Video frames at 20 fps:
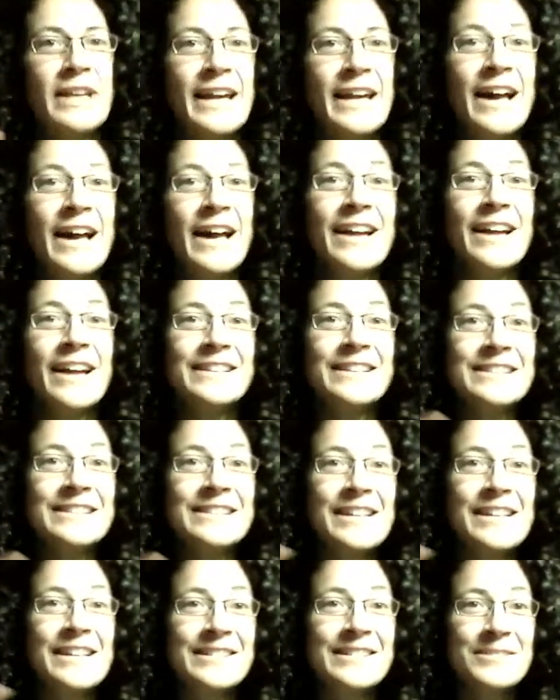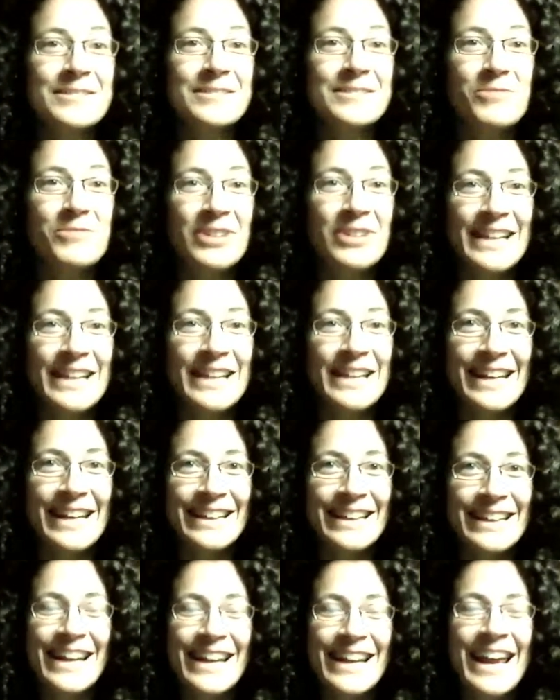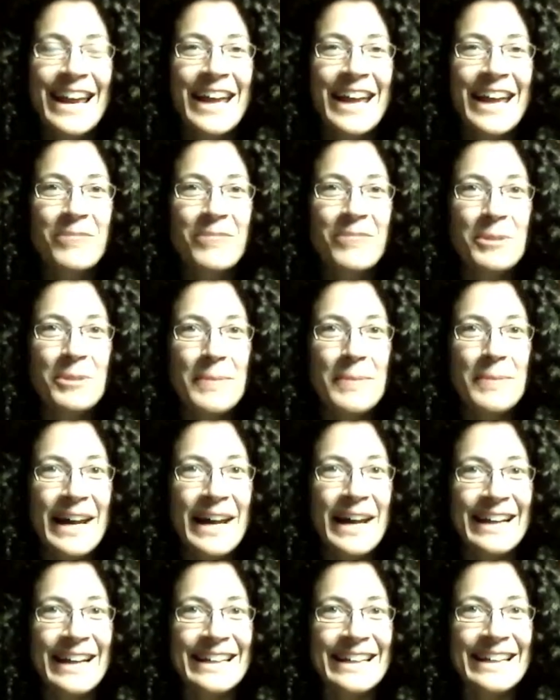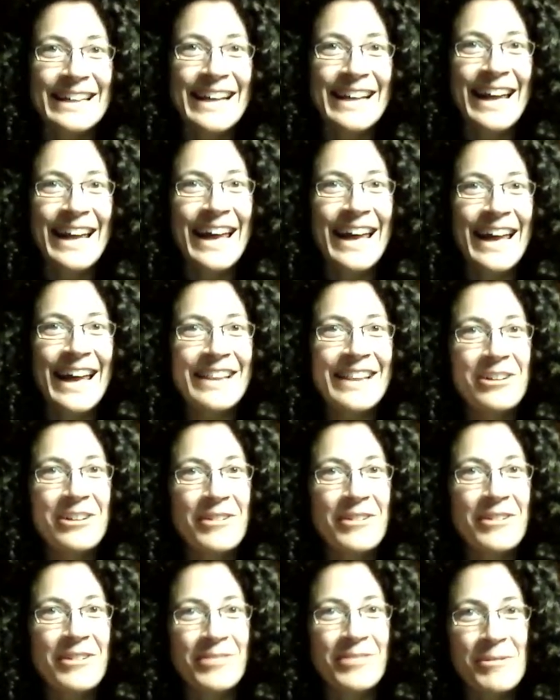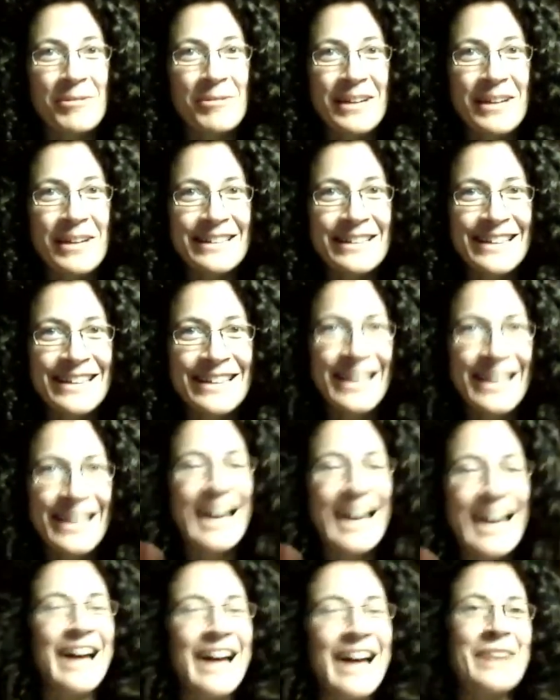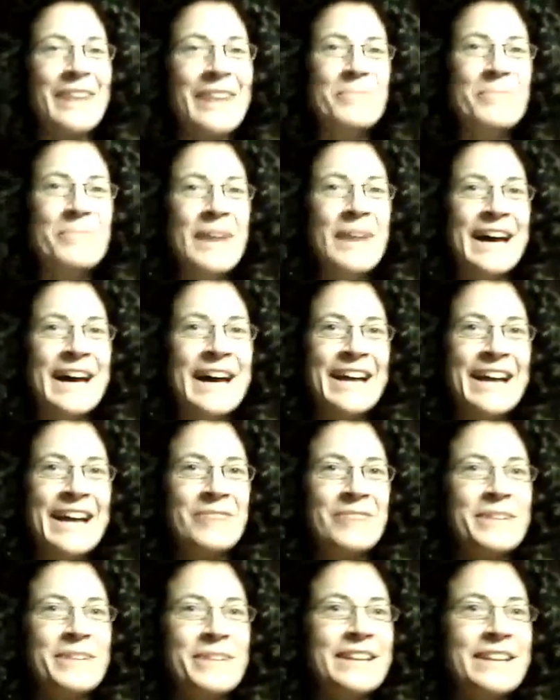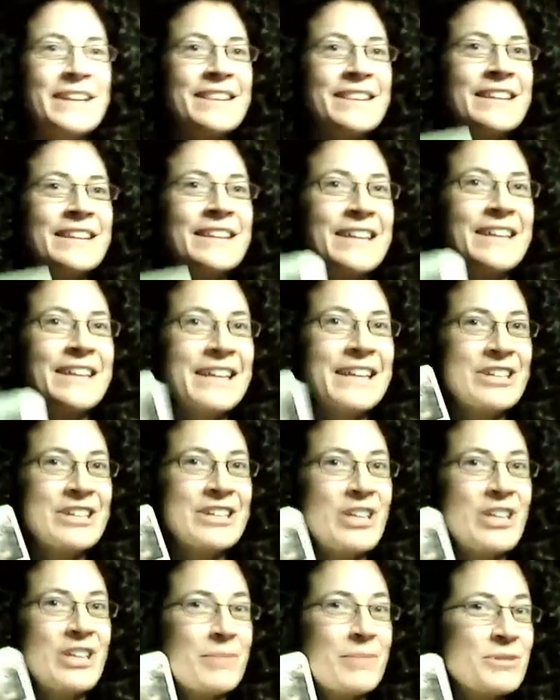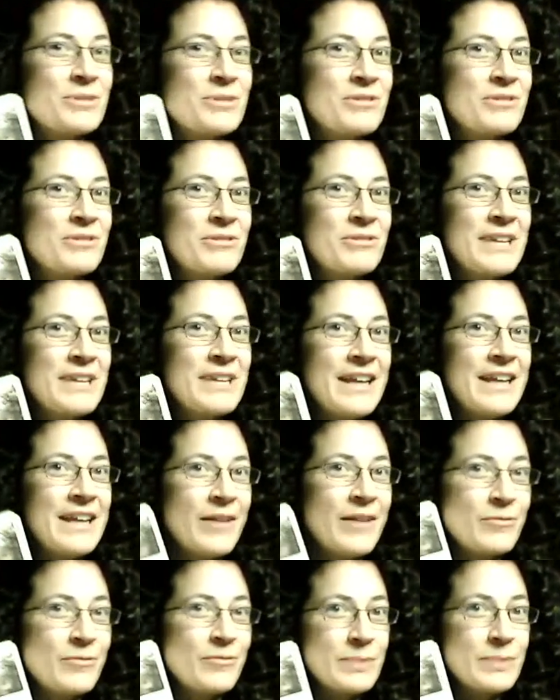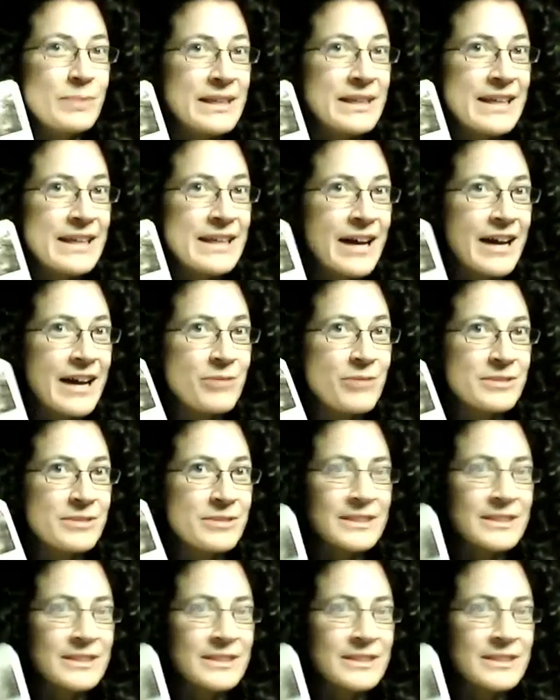Ah, it's done swirling. And we're back. Hello, everyone. I'm back with chapter 3 of Bleak House.